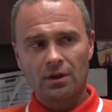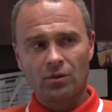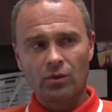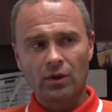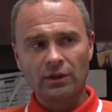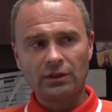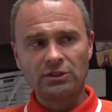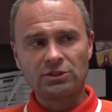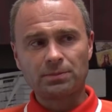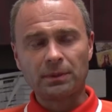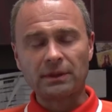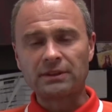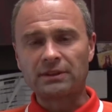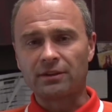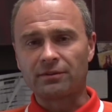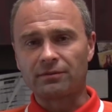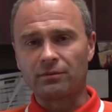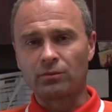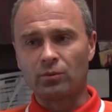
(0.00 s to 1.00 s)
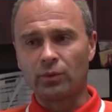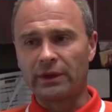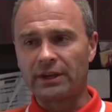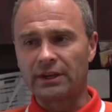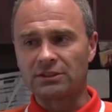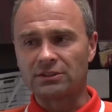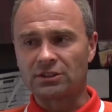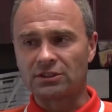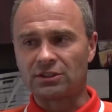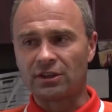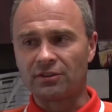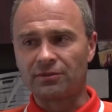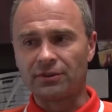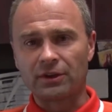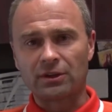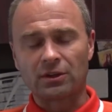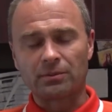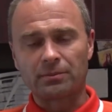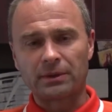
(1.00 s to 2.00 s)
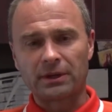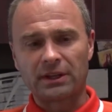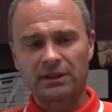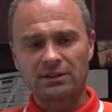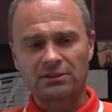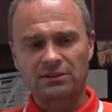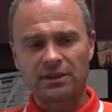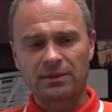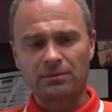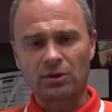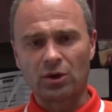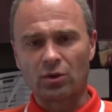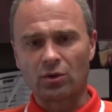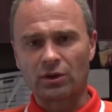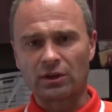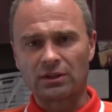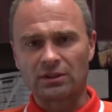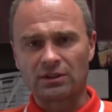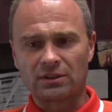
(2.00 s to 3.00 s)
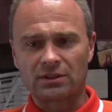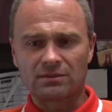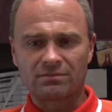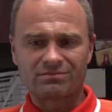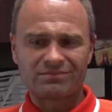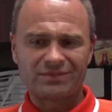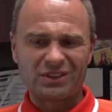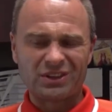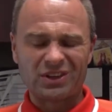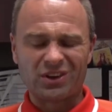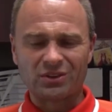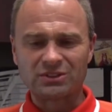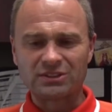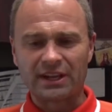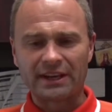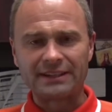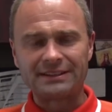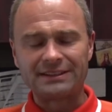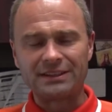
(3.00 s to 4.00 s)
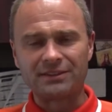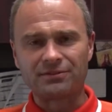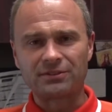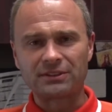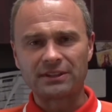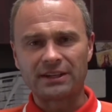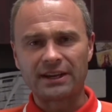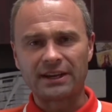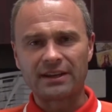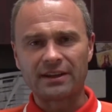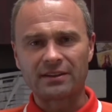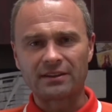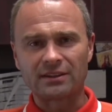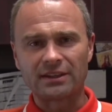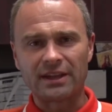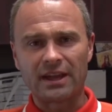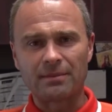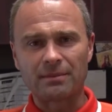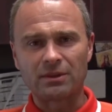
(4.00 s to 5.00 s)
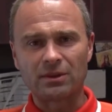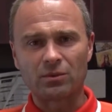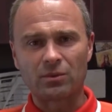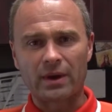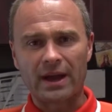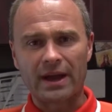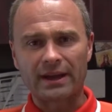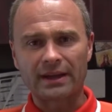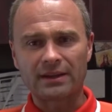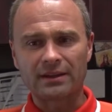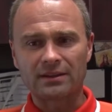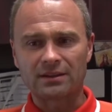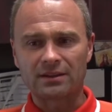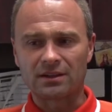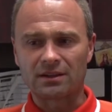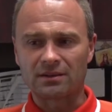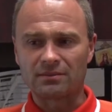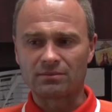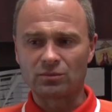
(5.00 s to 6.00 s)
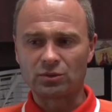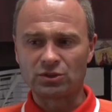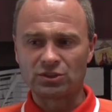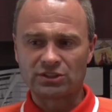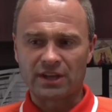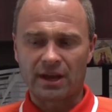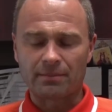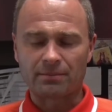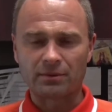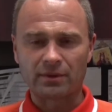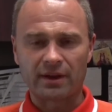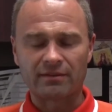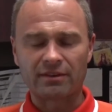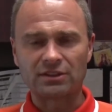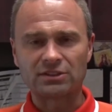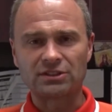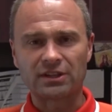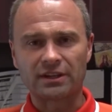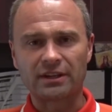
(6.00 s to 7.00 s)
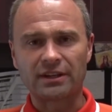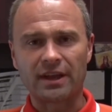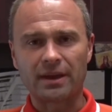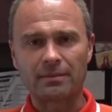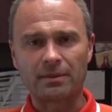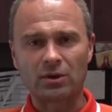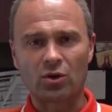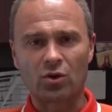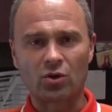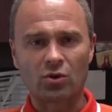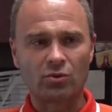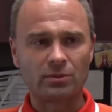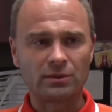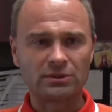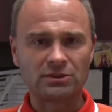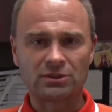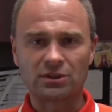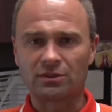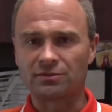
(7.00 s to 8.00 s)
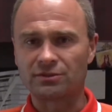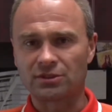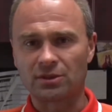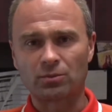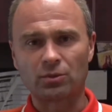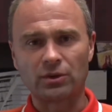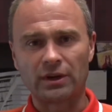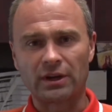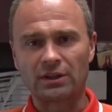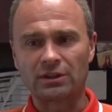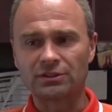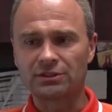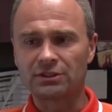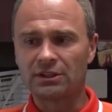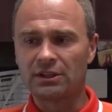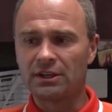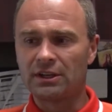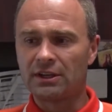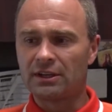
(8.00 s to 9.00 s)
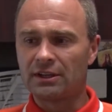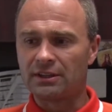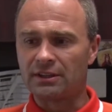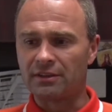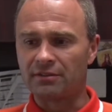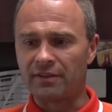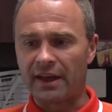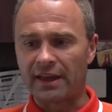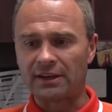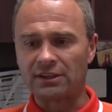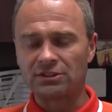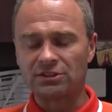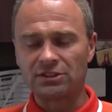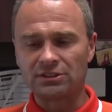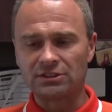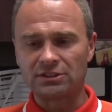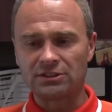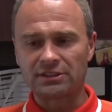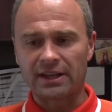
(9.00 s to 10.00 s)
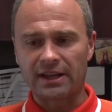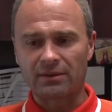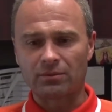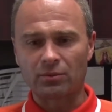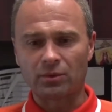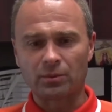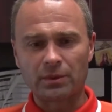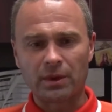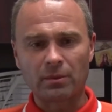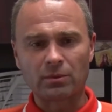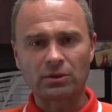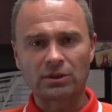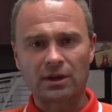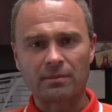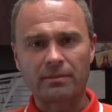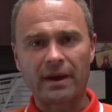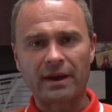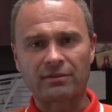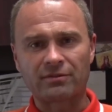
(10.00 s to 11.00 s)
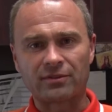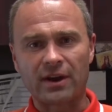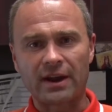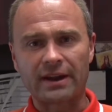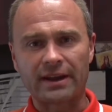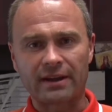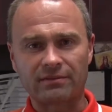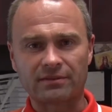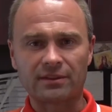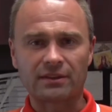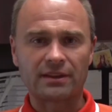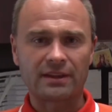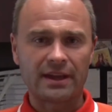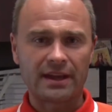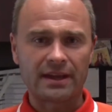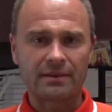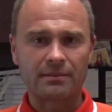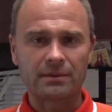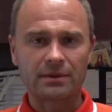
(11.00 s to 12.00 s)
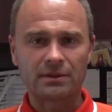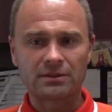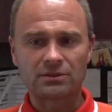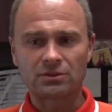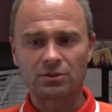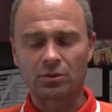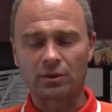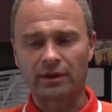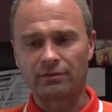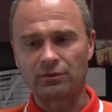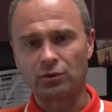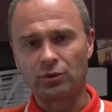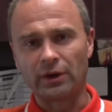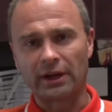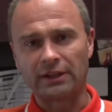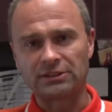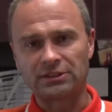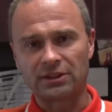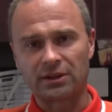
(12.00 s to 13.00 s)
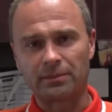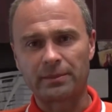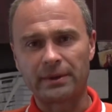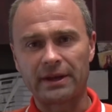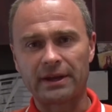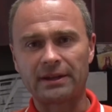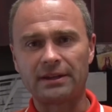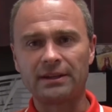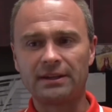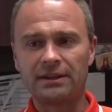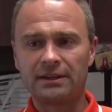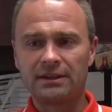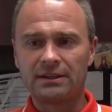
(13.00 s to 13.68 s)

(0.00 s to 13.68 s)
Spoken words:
Well, these split weekends are difficult, but at the same token, you know, it's not any different than any other game in the WAC. We just happen to have our second game at home instead of somewhere else. The advantage is that we'll be able to come back Friday after the game, so we'll have two nights in our bed.